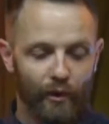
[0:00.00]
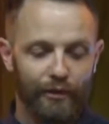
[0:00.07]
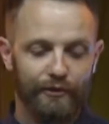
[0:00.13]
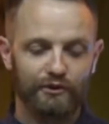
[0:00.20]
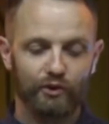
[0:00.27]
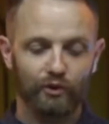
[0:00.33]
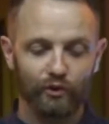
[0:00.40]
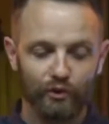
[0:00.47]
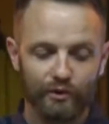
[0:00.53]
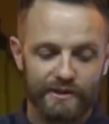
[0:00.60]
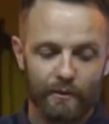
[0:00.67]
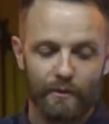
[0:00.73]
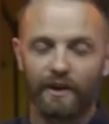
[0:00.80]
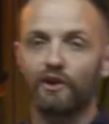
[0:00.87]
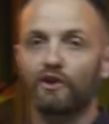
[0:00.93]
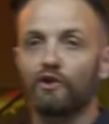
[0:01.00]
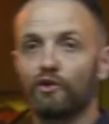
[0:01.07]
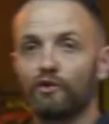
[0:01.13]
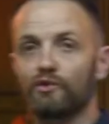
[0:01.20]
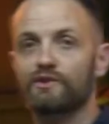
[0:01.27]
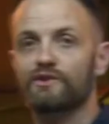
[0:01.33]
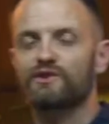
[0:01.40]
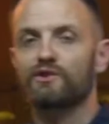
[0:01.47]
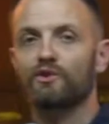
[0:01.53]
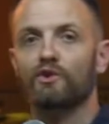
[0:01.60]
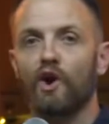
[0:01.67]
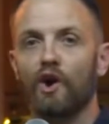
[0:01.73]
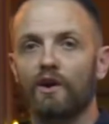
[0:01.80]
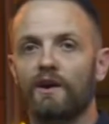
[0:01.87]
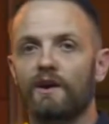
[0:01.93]
with tools that we can use to
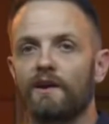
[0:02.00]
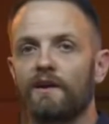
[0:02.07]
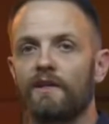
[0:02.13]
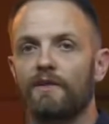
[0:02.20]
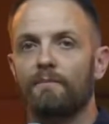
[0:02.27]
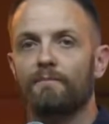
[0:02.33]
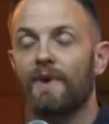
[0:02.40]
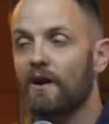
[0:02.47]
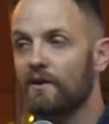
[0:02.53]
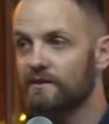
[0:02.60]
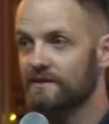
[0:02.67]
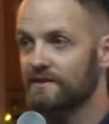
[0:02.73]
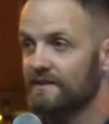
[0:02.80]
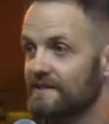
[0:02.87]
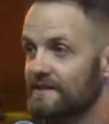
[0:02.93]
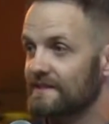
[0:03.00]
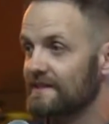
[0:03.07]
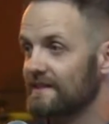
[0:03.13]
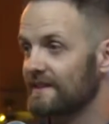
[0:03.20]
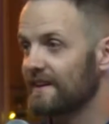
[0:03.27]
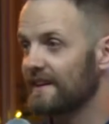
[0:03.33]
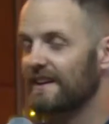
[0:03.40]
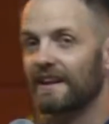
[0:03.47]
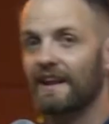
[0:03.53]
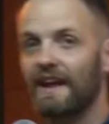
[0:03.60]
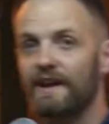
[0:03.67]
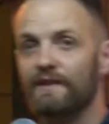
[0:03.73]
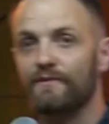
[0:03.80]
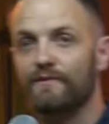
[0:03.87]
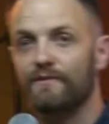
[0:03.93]
conquer the mountains in
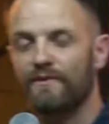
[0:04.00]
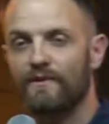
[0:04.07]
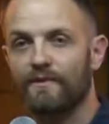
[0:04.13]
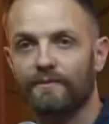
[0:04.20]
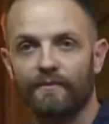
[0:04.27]
life.